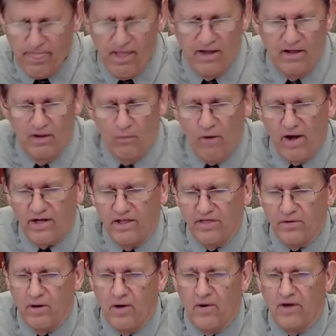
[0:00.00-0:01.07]
walking
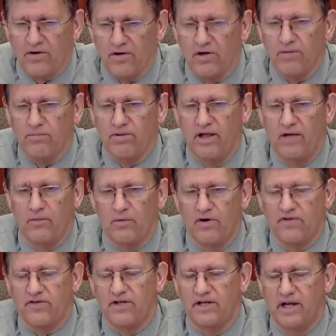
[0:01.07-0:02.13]
through how our current plan
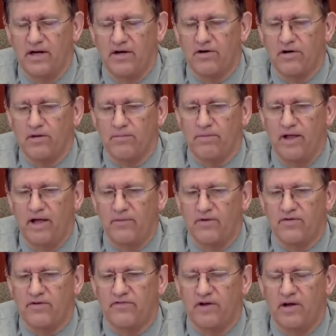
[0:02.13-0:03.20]
works. And again, our current plan was
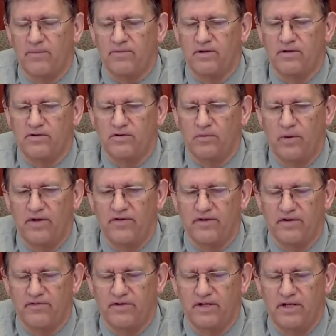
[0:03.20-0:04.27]
developed in
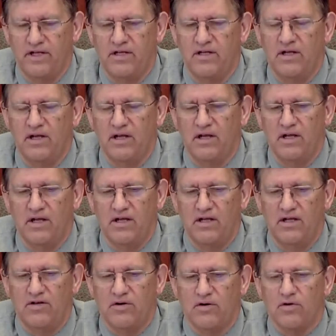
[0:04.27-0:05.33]
2017
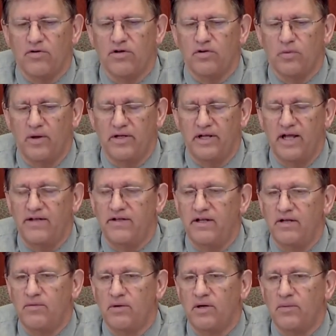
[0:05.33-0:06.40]
into early
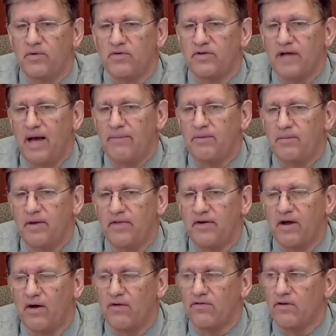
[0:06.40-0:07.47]
2018 when it was adopted by the
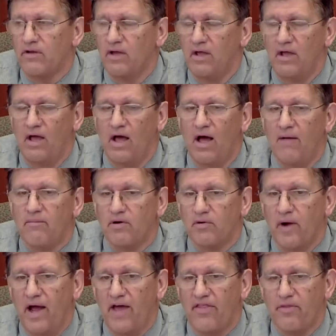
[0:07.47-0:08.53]
council.
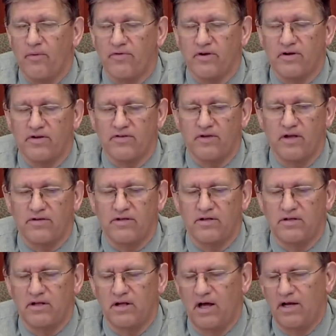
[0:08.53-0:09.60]
McGrath was our consultant
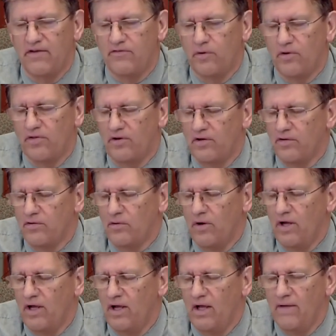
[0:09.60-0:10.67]
out of Northern Illinois.
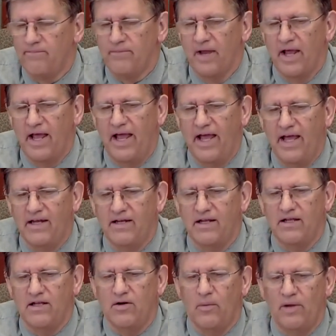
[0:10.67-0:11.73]
And,
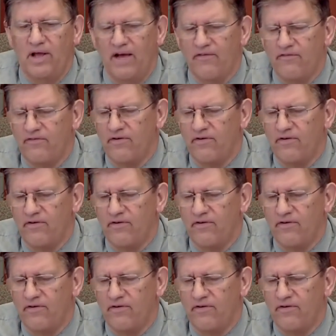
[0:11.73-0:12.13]
we have